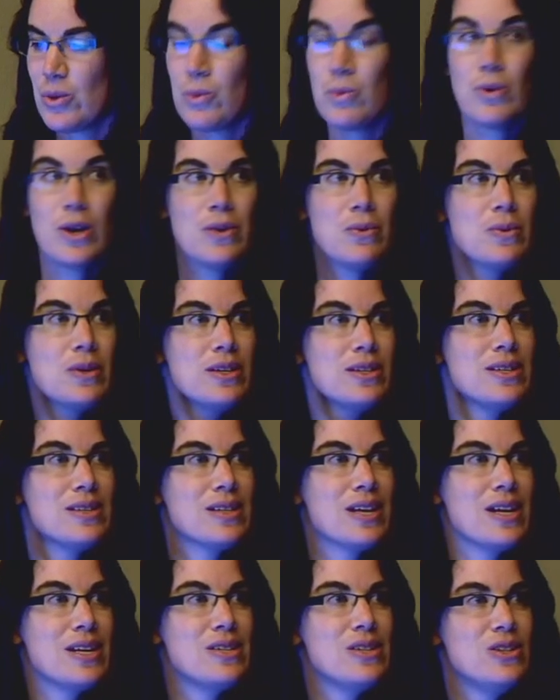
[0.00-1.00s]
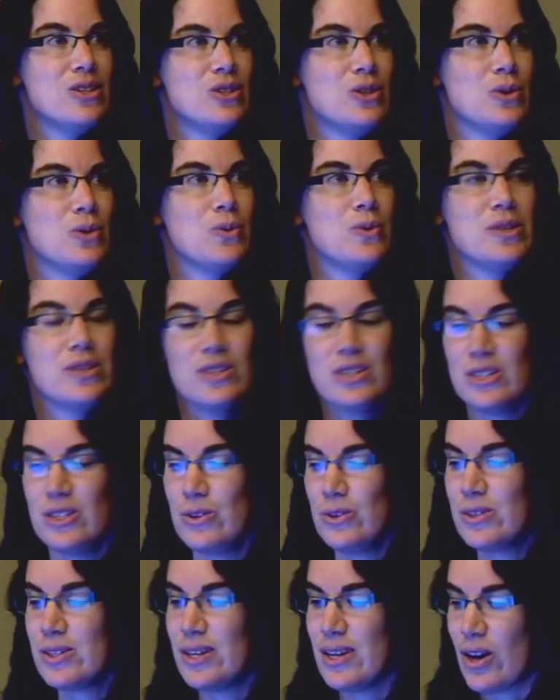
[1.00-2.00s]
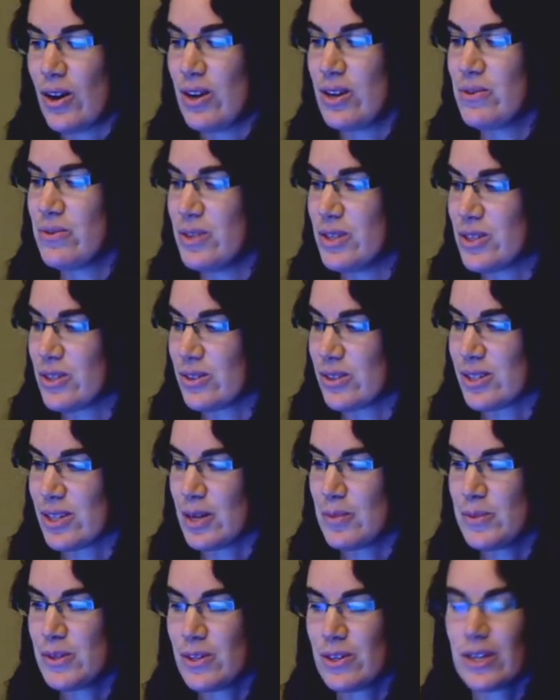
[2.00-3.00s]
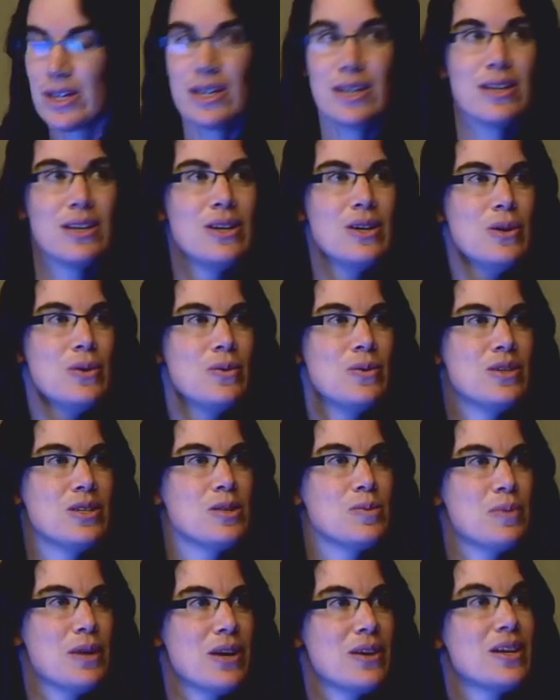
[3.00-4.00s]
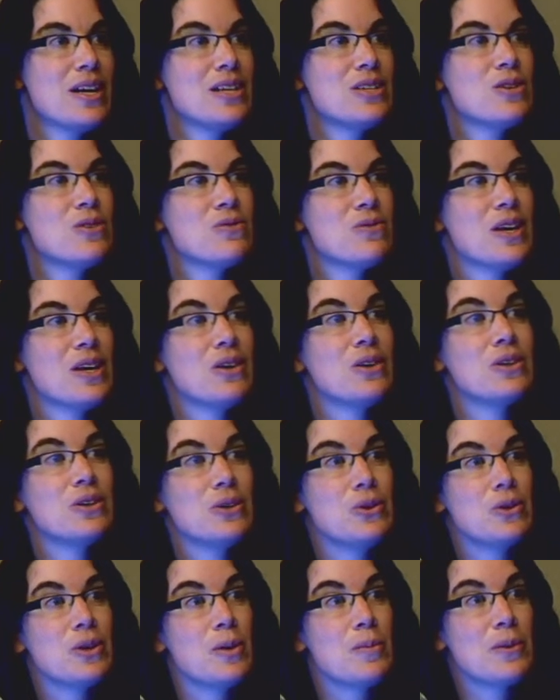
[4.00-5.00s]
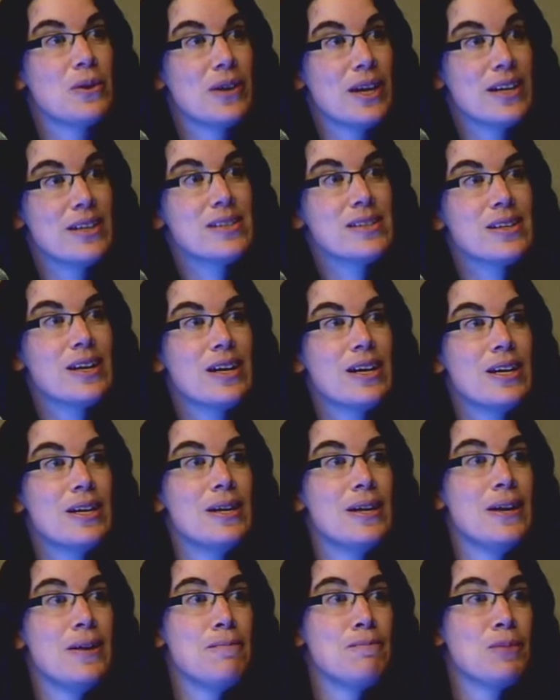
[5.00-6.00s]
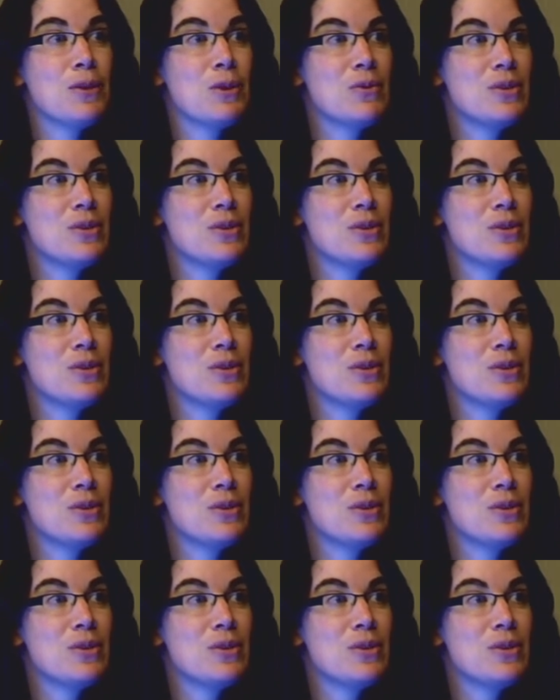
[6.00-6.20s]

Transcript: So what we decided to do was to use an artificial substrate, which is paranitrophenyl glucoperoxide,